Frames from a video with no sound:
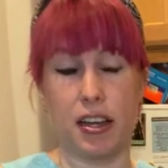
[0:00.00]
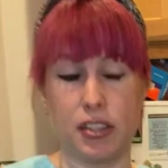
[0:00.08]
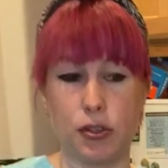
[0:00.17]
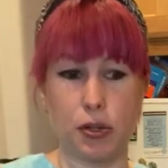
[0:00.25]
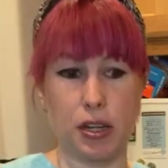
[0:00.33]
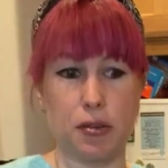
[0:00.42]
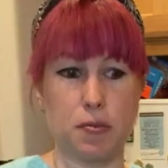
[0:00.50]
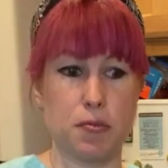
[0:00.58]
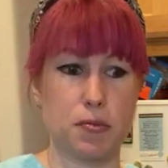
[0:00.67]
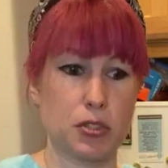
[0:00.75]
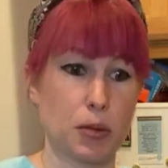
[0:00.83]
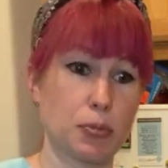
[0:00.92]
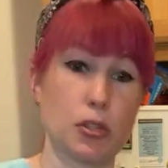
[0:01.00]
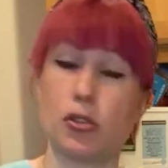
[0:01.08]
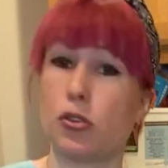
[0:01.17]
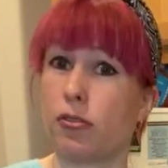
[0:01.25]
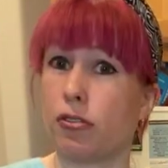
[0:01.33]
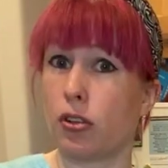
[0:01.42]
You can
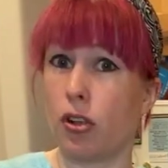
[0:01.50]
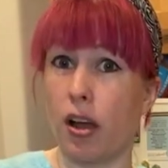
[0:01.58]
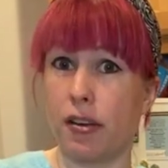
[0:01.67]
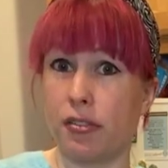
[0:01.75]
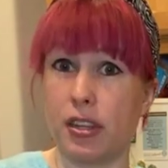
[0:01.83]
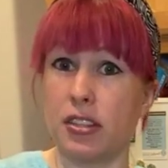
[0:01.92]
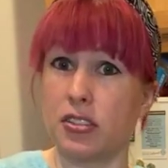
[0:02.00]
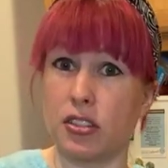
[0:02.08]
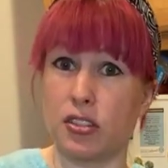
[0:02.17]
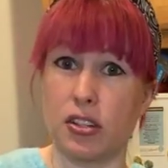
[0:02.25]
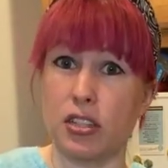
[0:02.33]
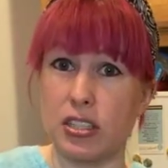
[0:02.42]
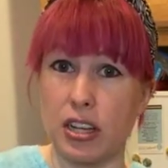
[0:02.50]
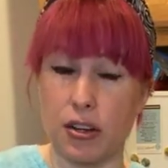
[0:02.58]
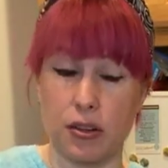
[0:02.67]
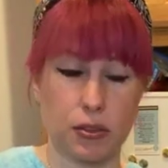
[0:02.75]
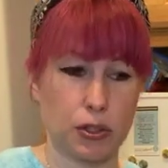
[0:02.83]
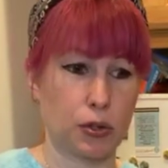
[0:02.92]
substitute it for a lot of things, it turns
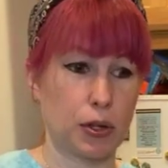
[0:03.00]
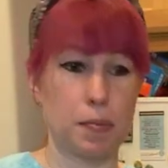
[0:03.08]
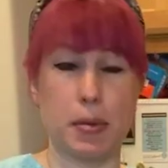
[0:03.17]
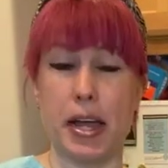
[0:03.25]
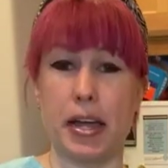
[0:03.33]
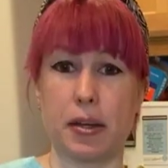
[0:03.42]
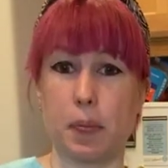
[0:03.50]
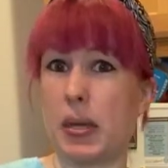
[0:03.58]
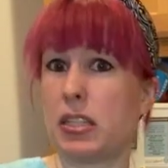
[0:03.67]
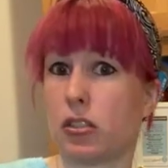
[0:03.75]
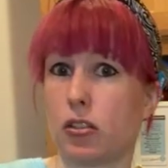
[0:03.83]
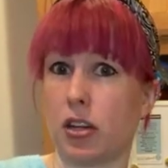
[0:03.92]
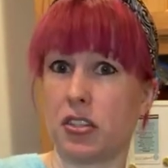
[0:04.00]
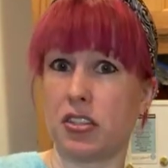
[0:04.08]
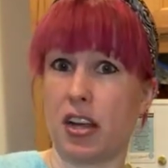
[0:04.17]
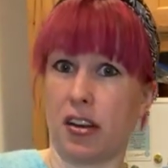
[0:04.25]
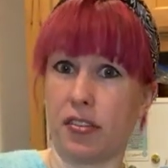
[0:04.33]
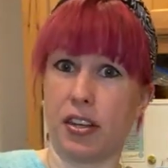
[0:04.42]
out. You can make pizza crust
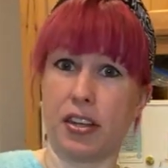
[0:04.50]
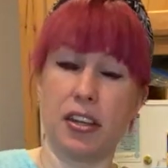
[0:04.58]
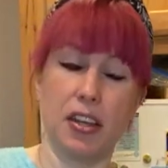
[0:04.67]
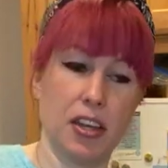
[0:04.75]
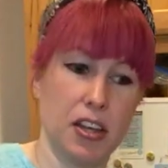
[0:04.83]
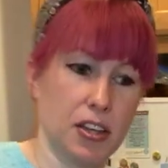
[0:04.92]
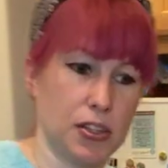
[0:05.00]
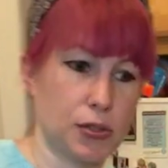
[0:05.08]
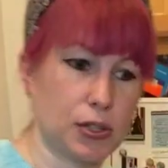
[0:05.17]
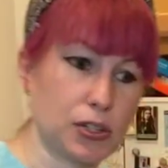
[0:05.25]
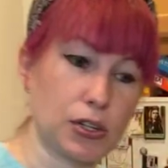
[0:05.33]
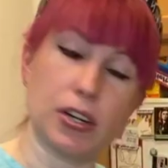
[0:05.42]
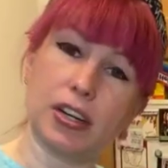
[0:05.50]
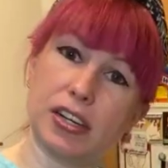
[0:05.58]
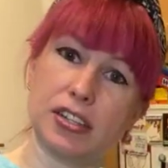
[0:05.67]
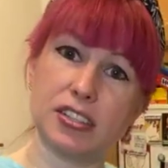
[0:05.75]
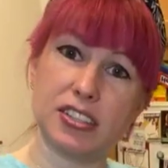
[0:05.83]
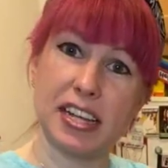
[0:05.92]
out of it. You can turn it
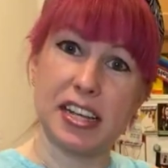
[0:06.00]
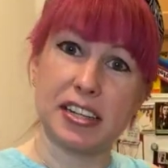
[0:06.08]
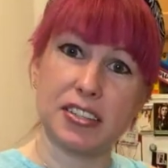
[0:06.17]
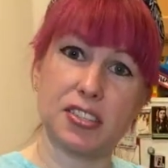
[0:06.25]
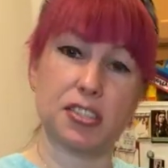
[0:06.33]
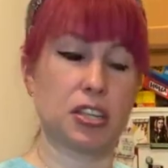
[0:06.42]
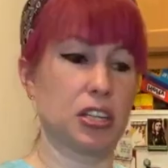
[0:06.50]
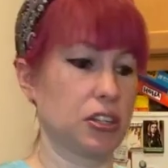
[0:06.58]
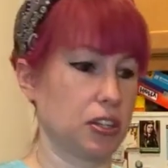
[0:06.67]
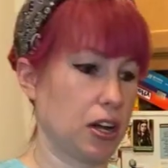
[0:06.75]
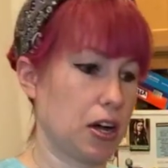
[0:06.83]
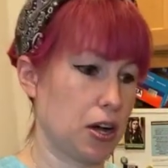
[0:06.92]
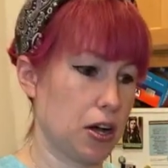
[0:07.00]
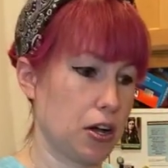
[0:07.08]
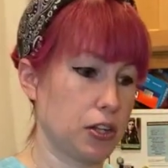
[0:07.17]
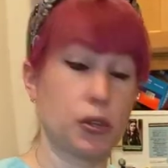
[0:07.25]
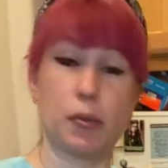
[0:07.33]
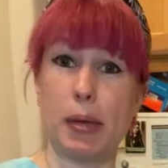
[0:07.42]
into steaks.
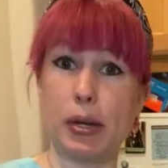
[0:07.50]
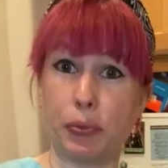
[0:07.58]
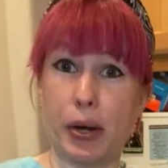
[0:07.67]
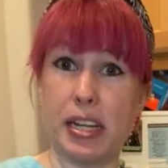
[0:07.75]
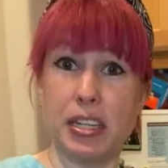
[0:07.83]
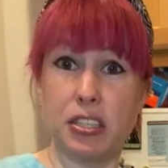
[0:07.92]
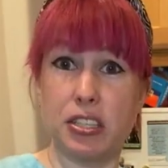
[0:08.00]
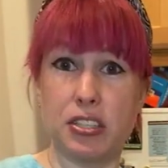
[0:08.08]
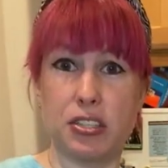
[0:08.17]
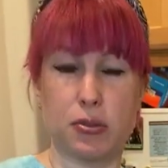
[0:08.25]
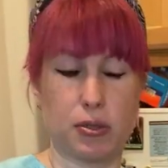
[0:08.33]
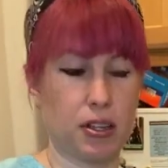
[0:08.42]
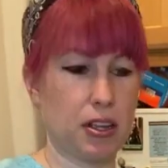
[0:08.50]
You can make rice.